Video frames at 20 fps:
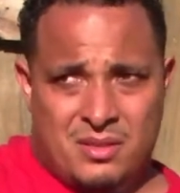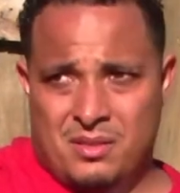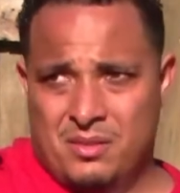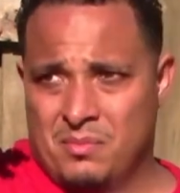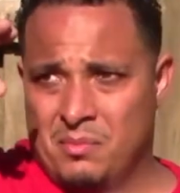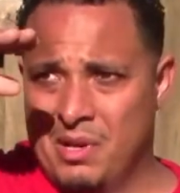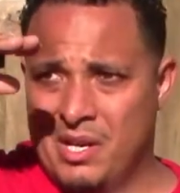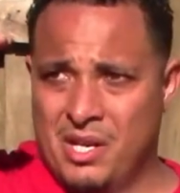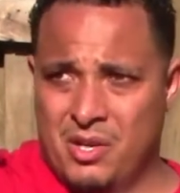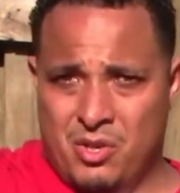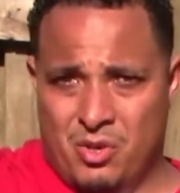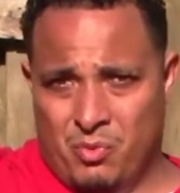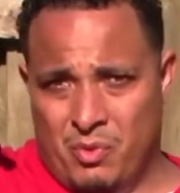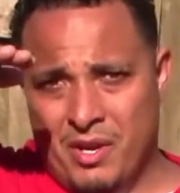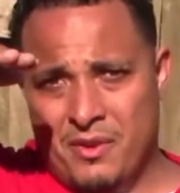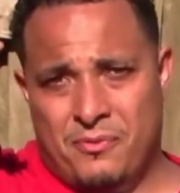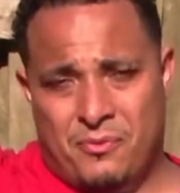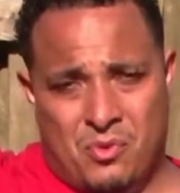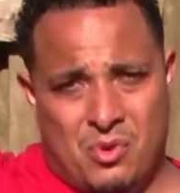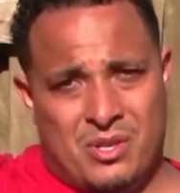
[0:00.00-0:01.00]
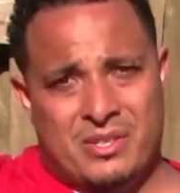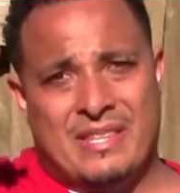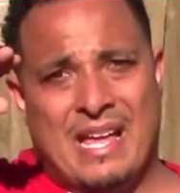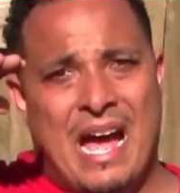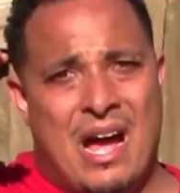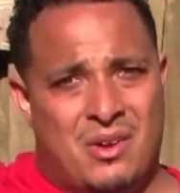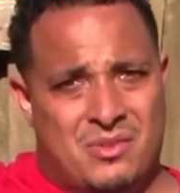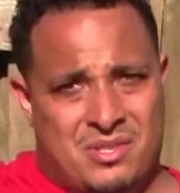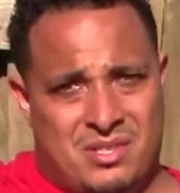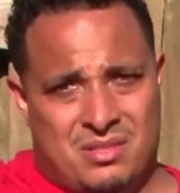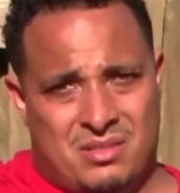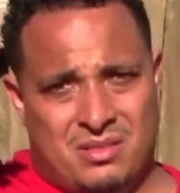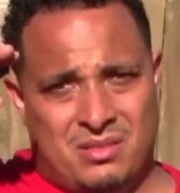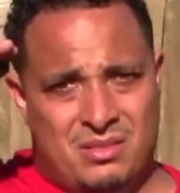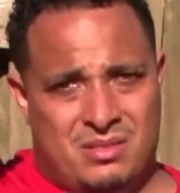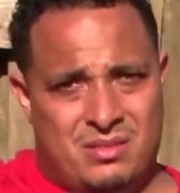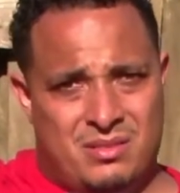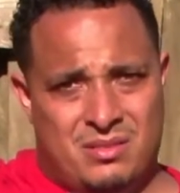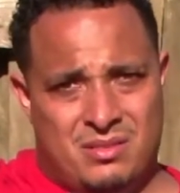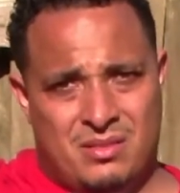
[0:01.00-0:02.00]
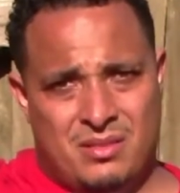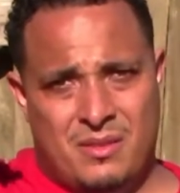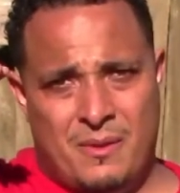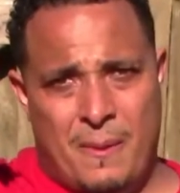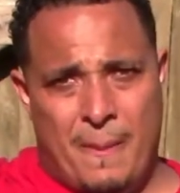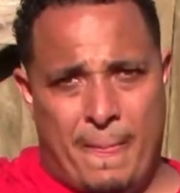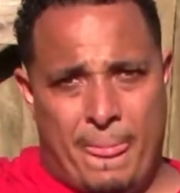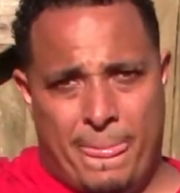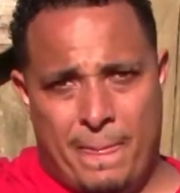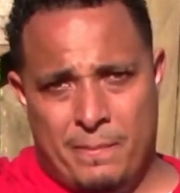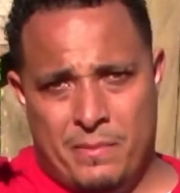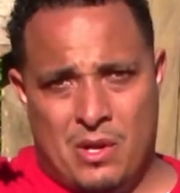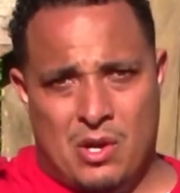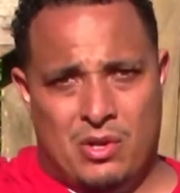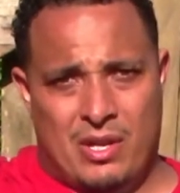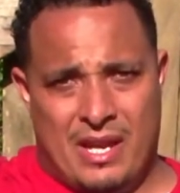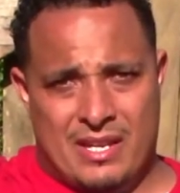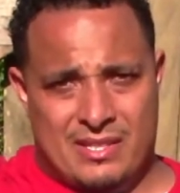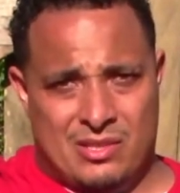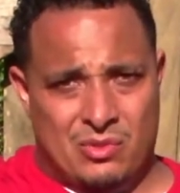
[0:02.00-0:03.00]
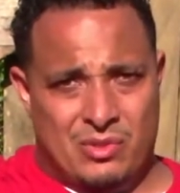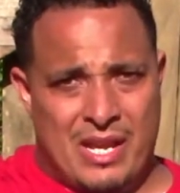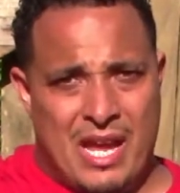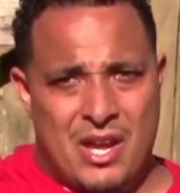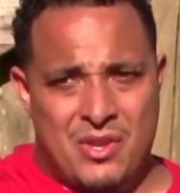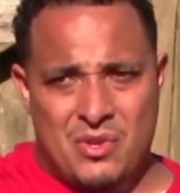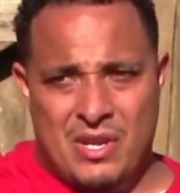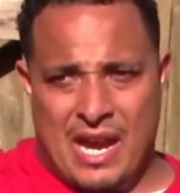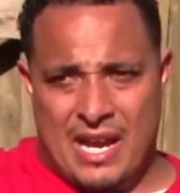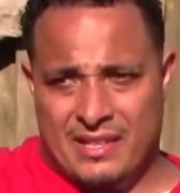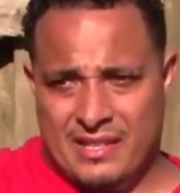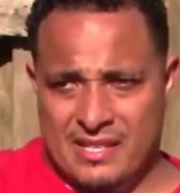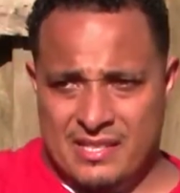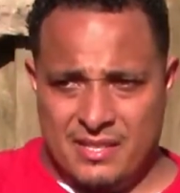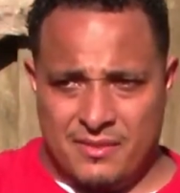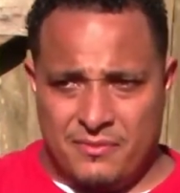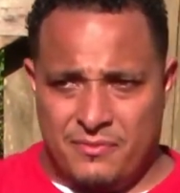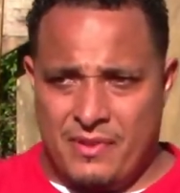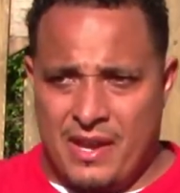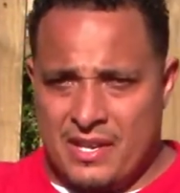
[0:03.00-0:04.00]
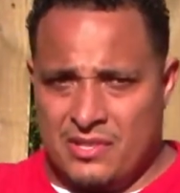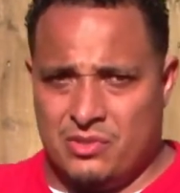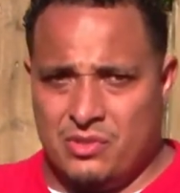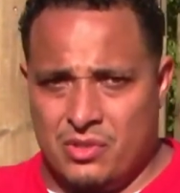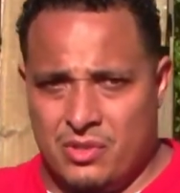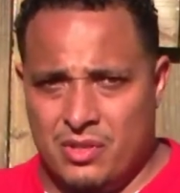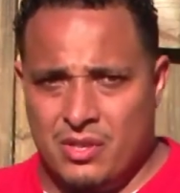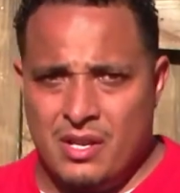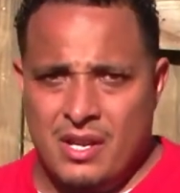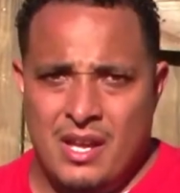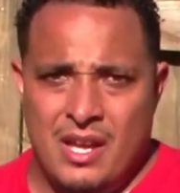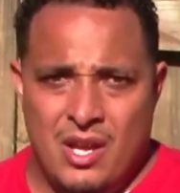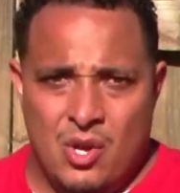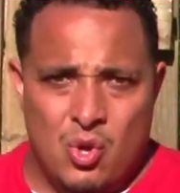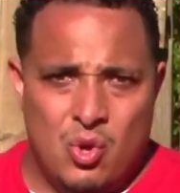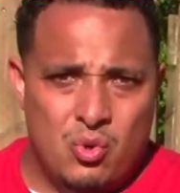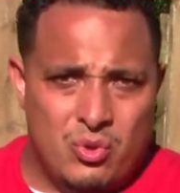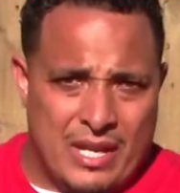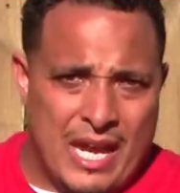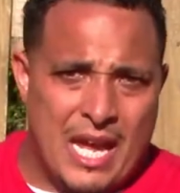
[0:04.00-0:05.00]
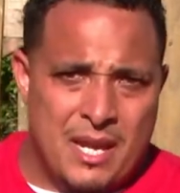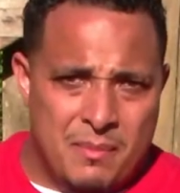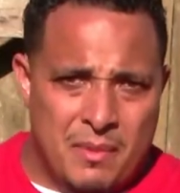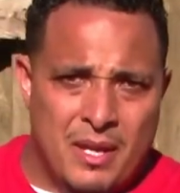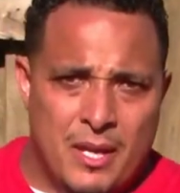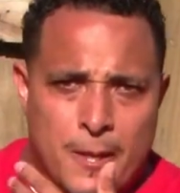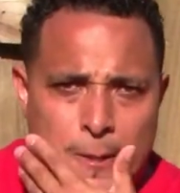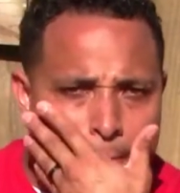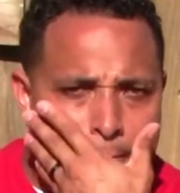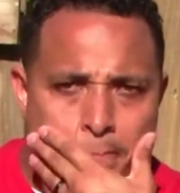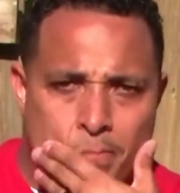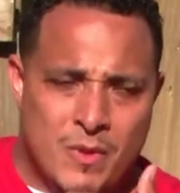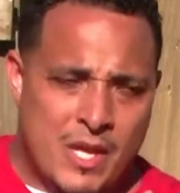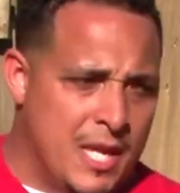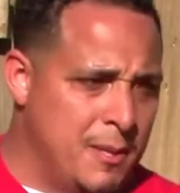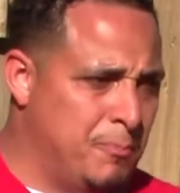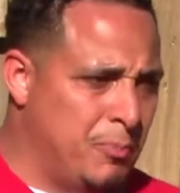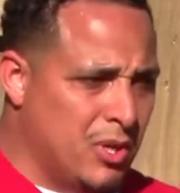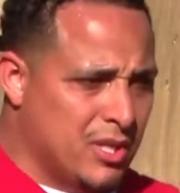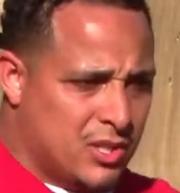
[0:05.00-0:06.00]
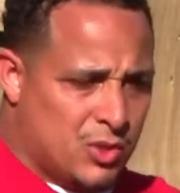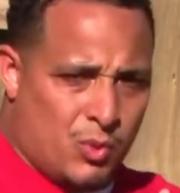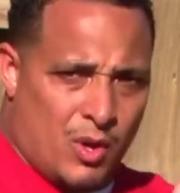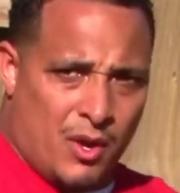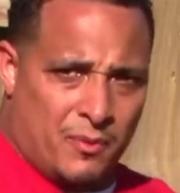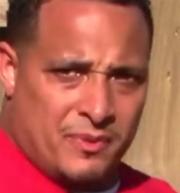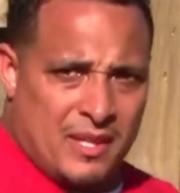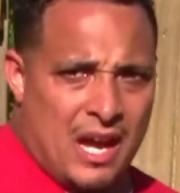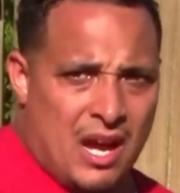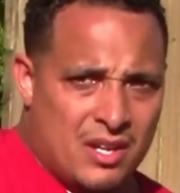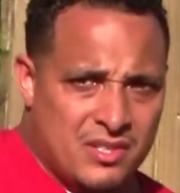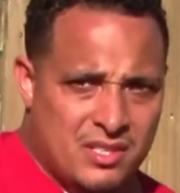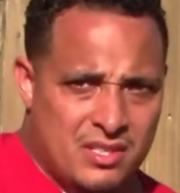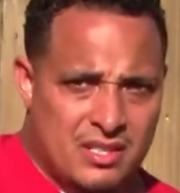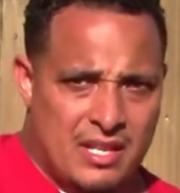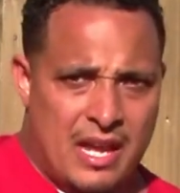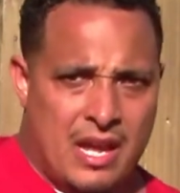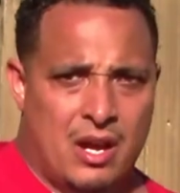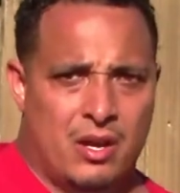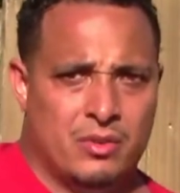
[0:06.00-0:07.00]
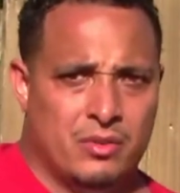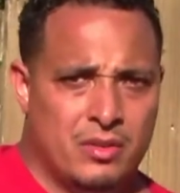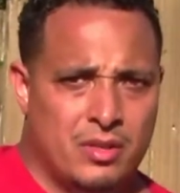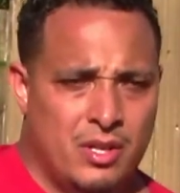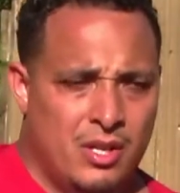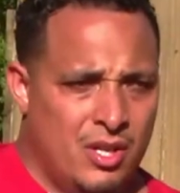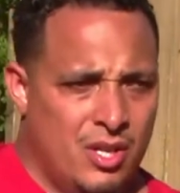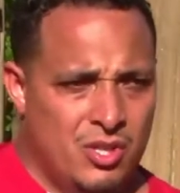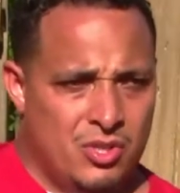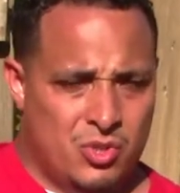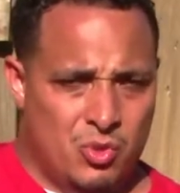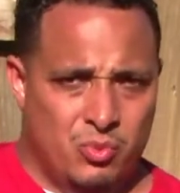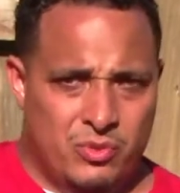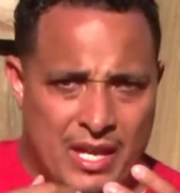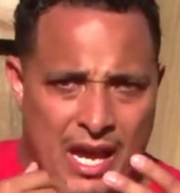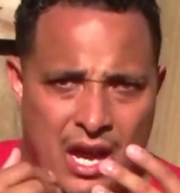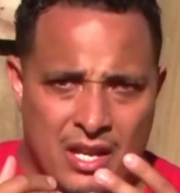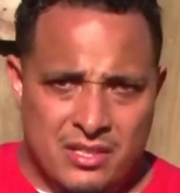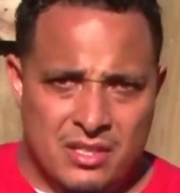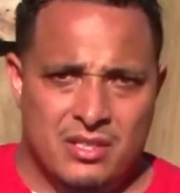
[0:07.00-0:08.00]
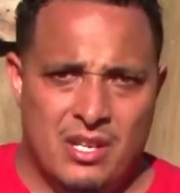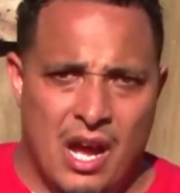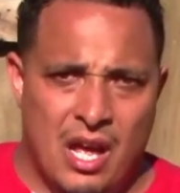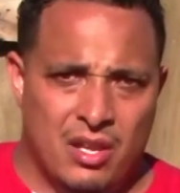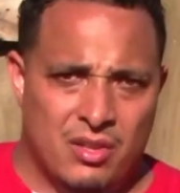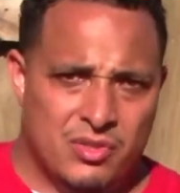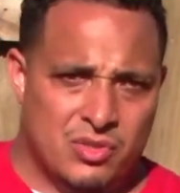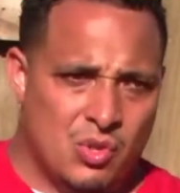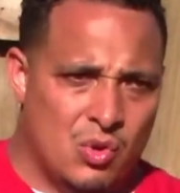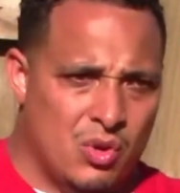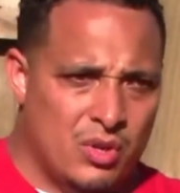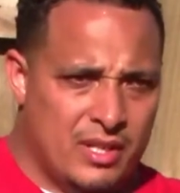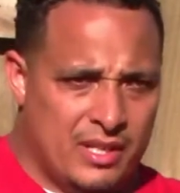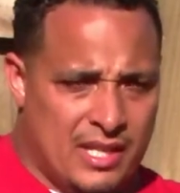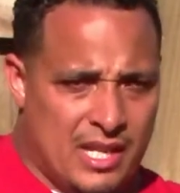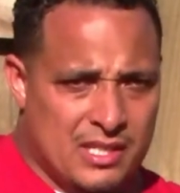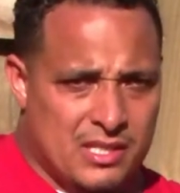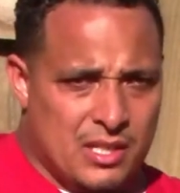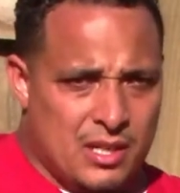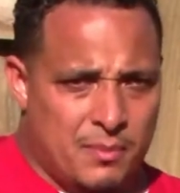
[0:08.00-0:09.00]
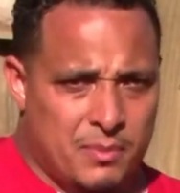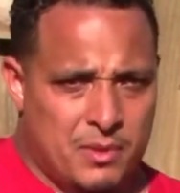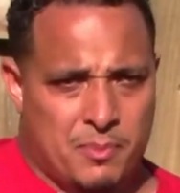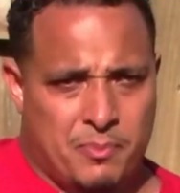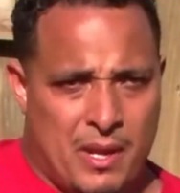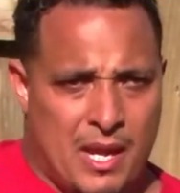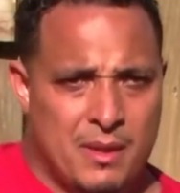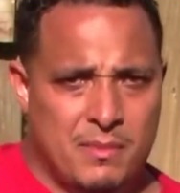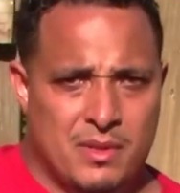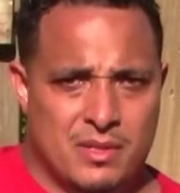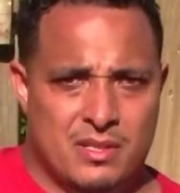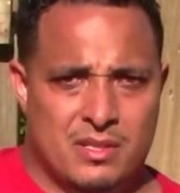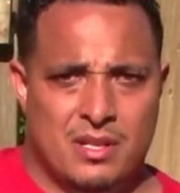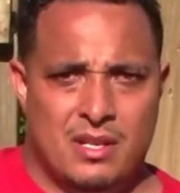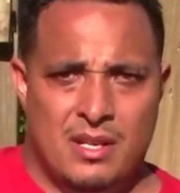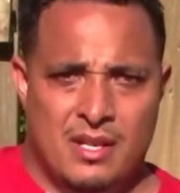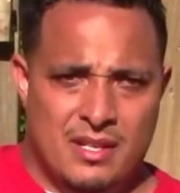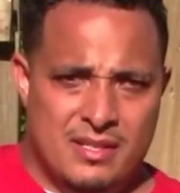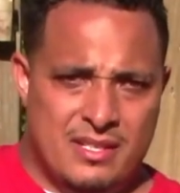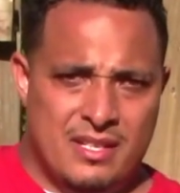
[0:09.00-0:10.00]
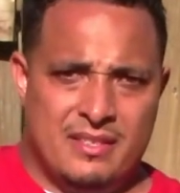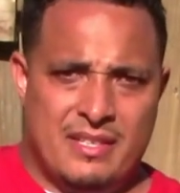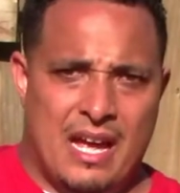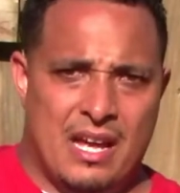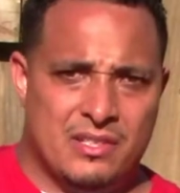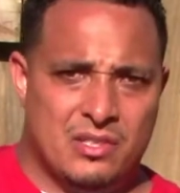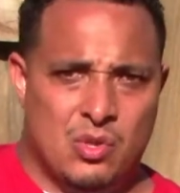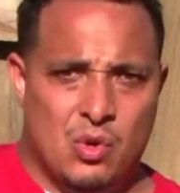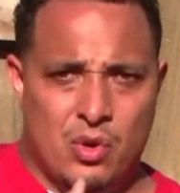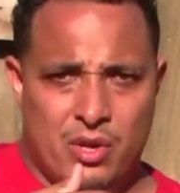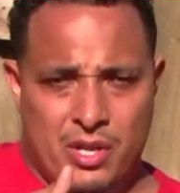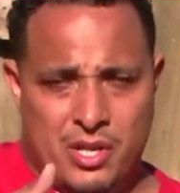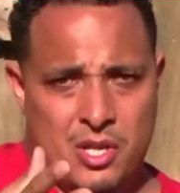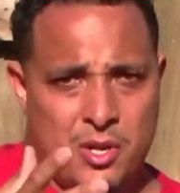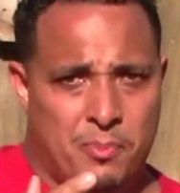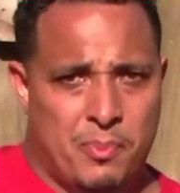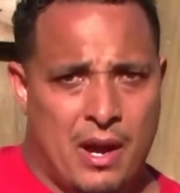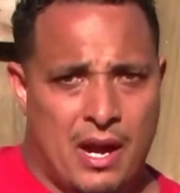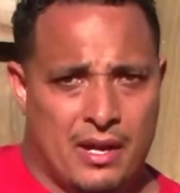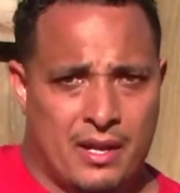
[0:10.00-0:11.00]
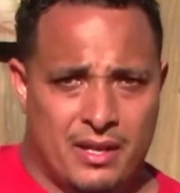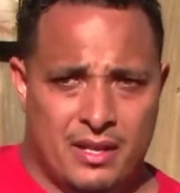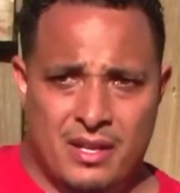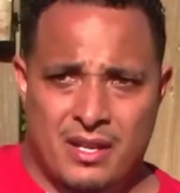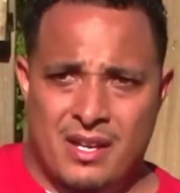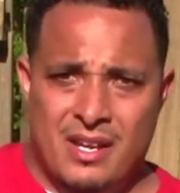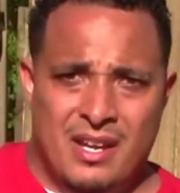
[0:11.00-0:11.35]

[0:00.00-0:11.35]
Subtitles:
but it'll rent for $1,000. Okay, so now you got this investor who came in. He put $12,000 down, $2,000 going to catching up the payments, $10,000 going in your pocket.